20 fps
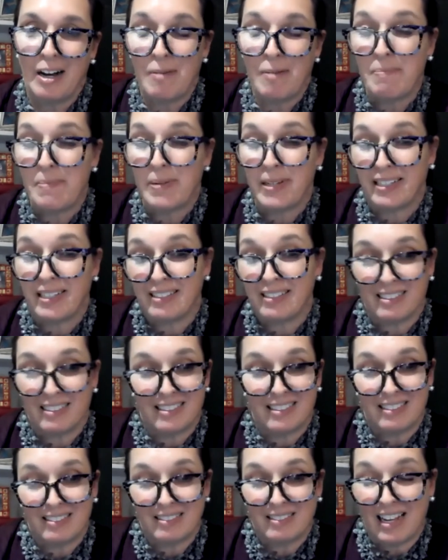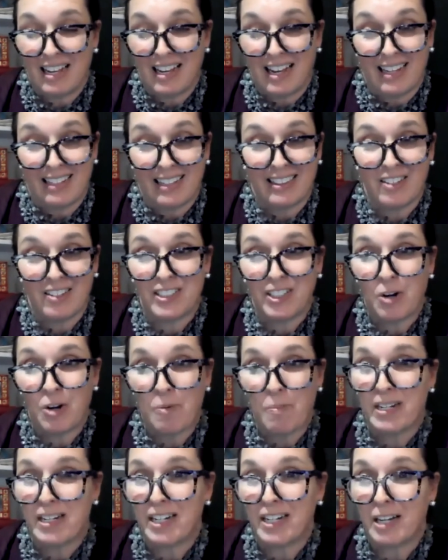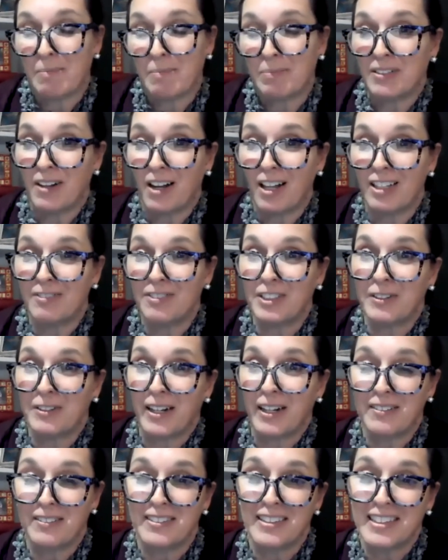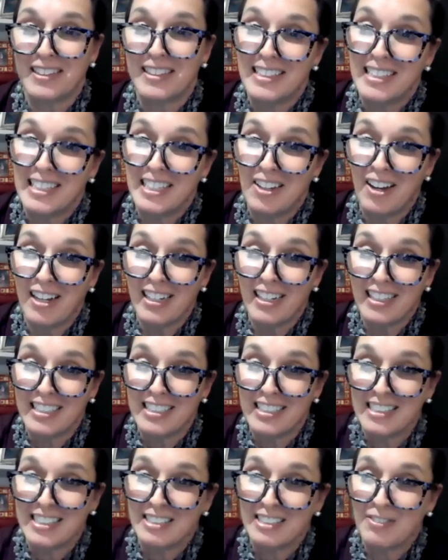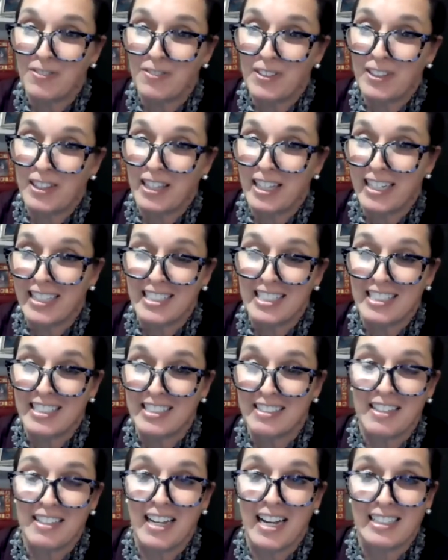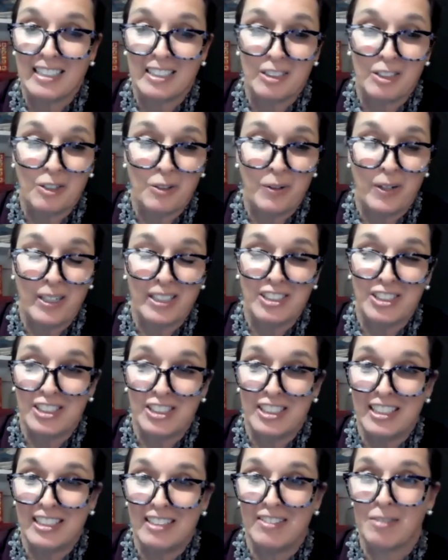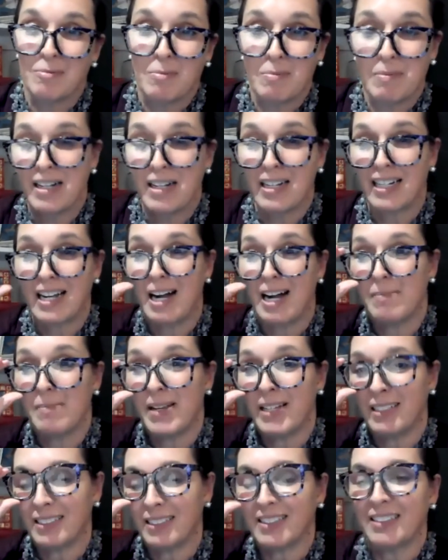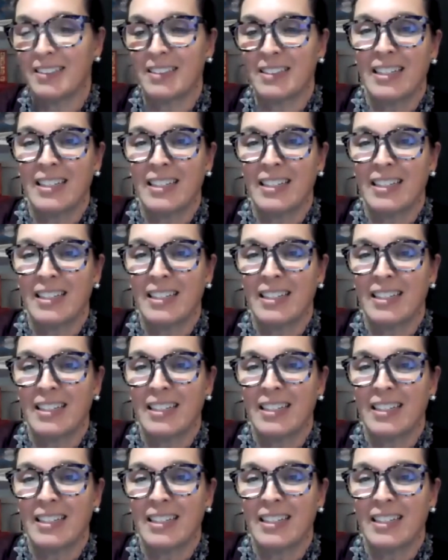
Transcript: um, but i'd love to open it up to all of you out in the audience if you'd like to ask a question or a comment